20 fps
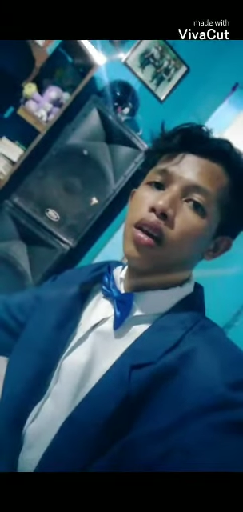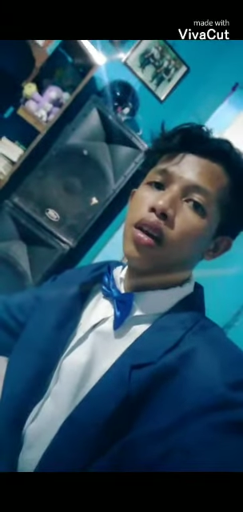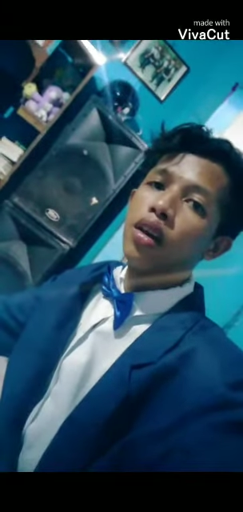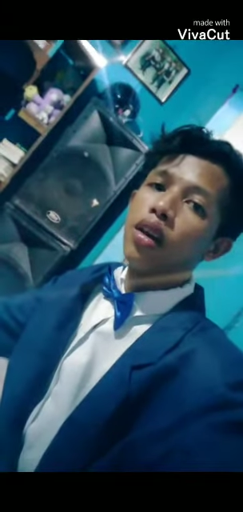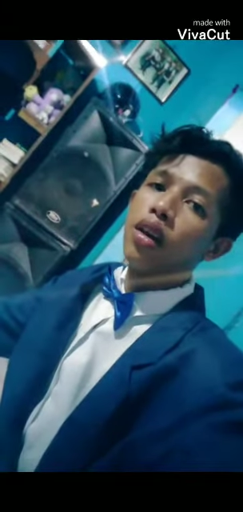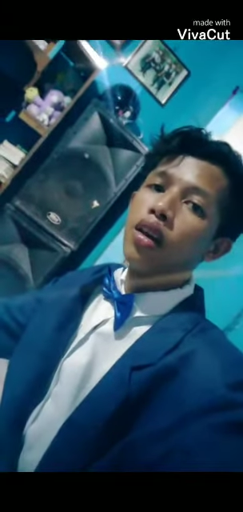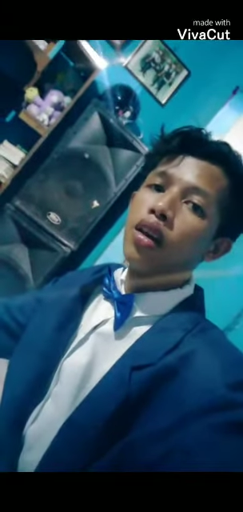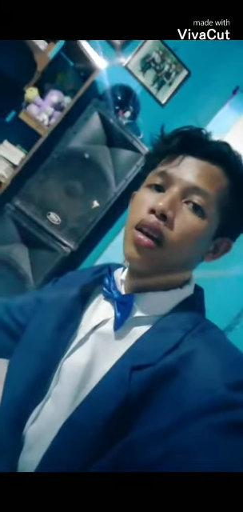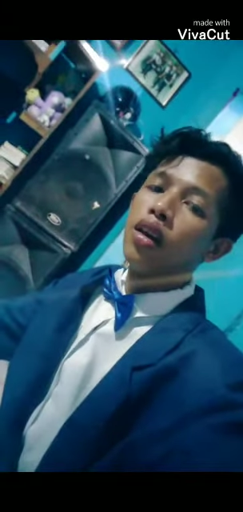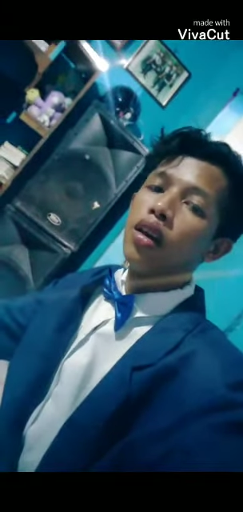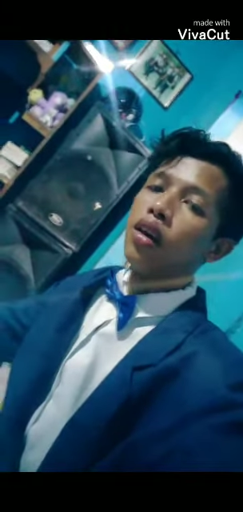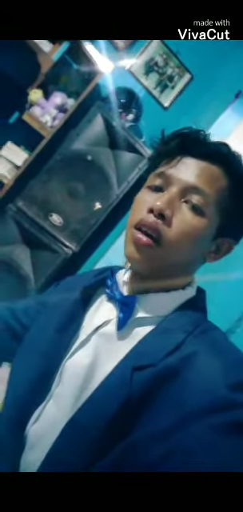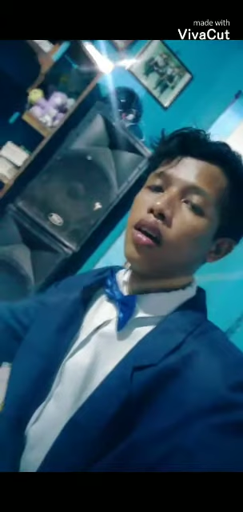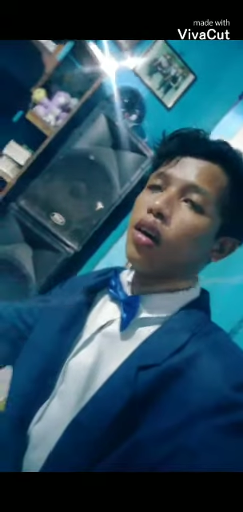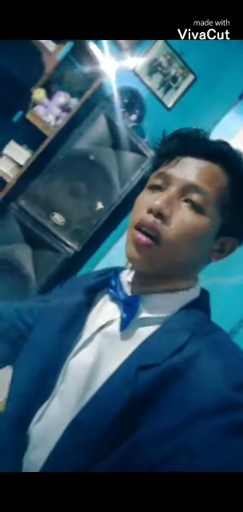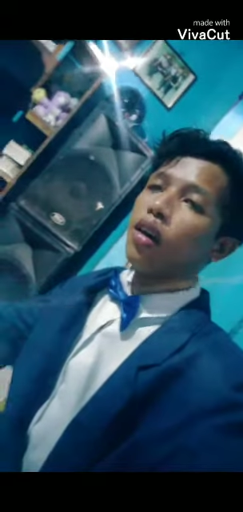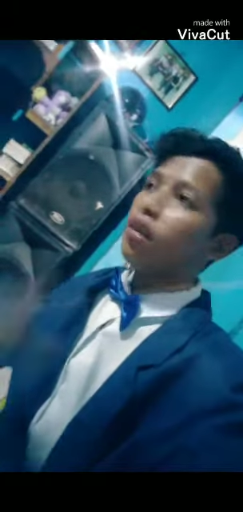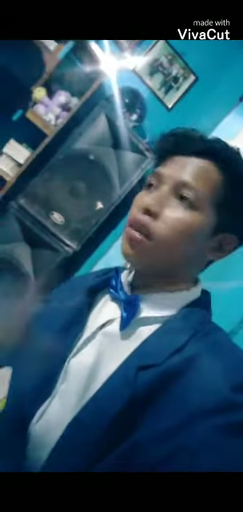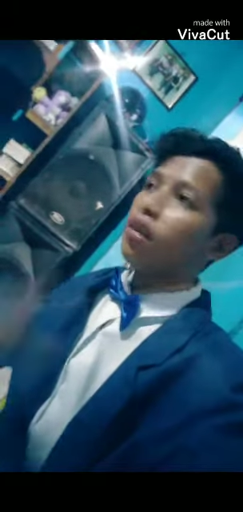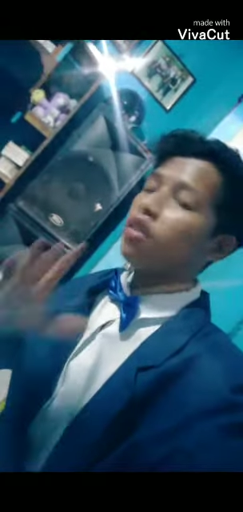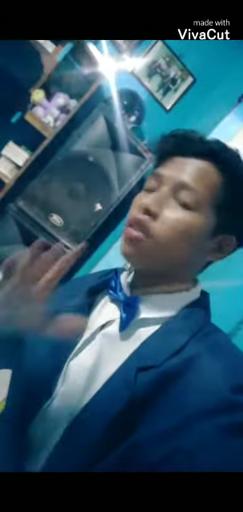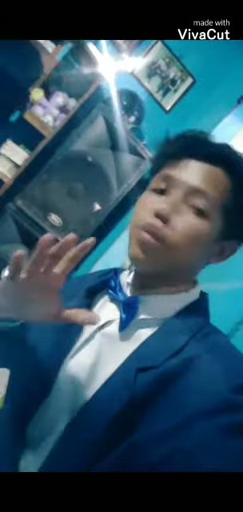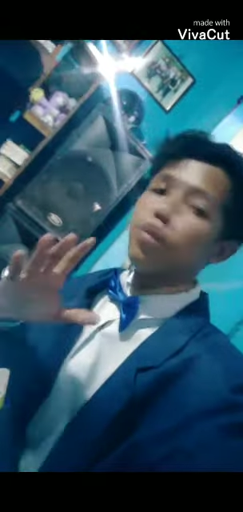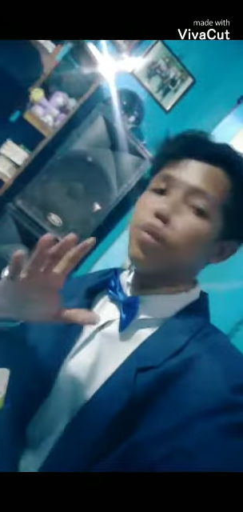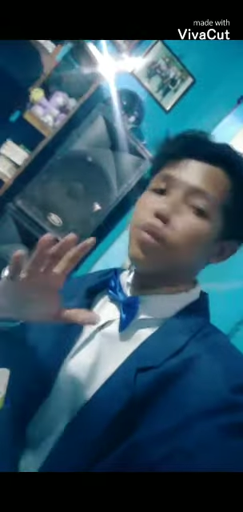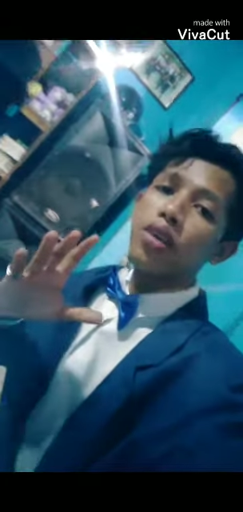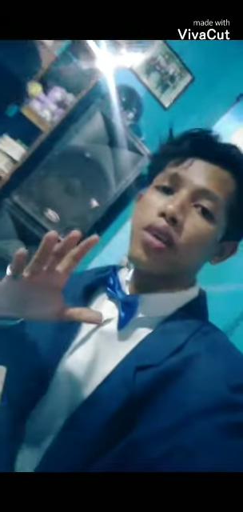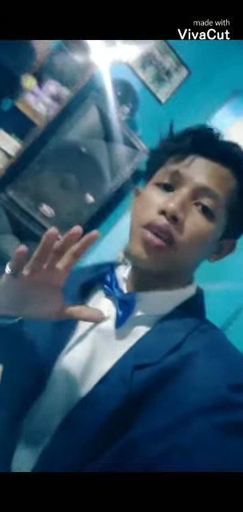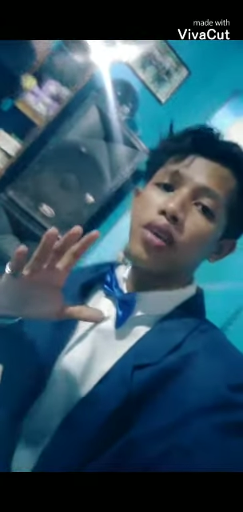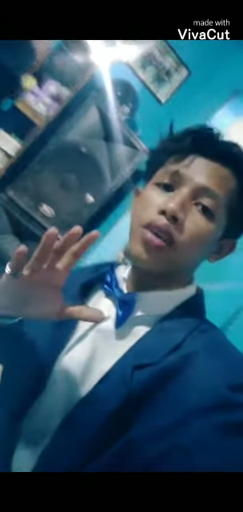And this
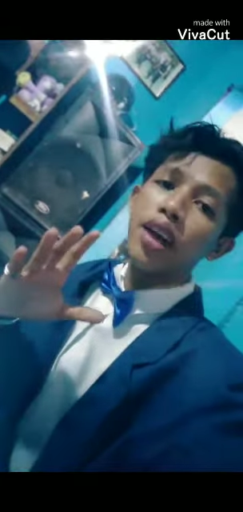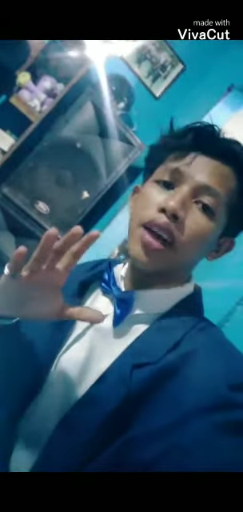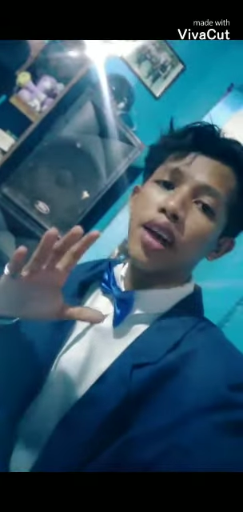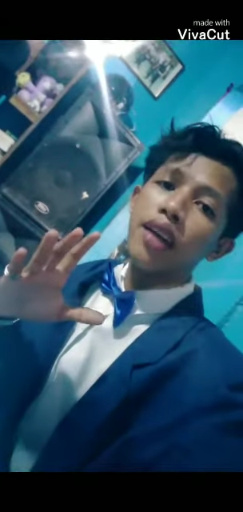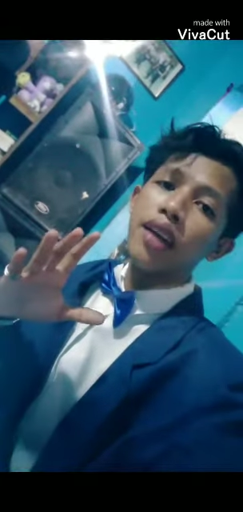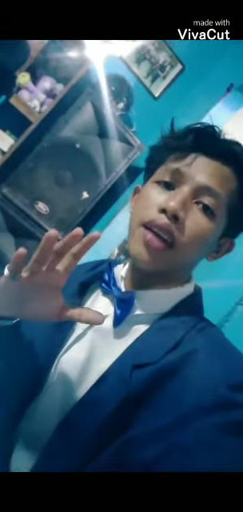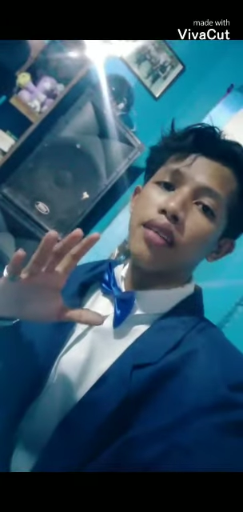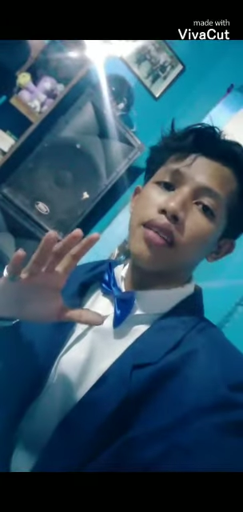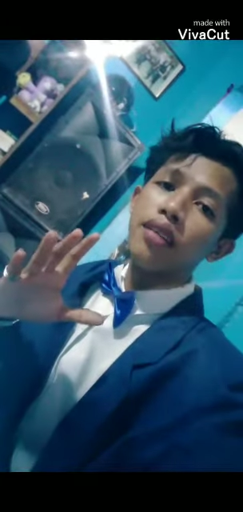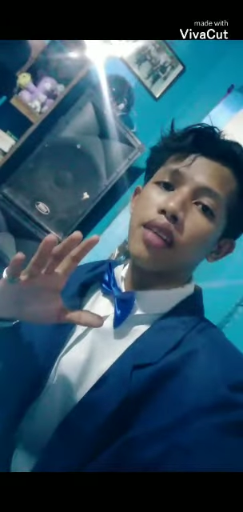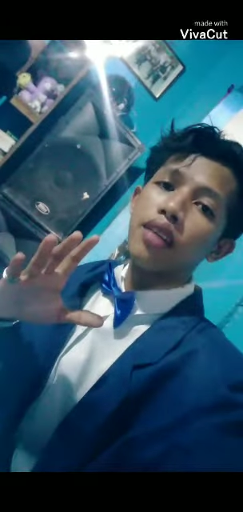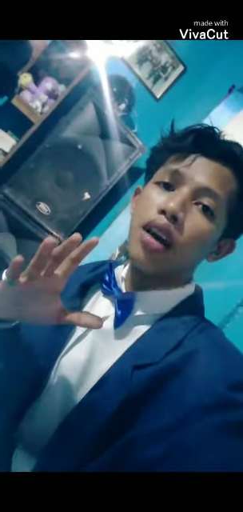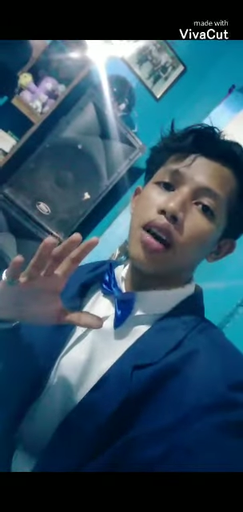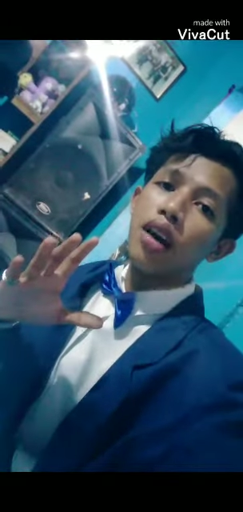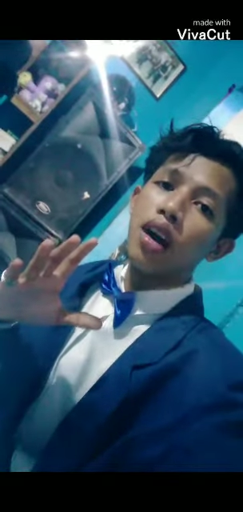video guys,